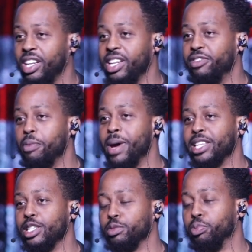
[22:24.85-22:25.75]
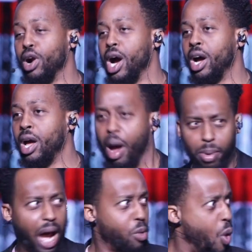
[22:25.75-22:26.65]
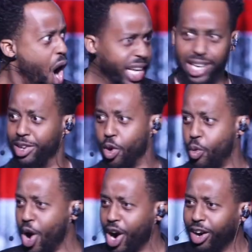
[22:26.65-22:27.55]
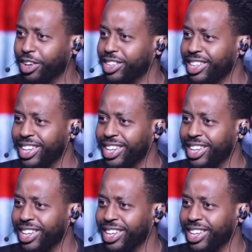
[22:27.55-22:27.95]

"Leave a message, bro." I'm like, what in the world?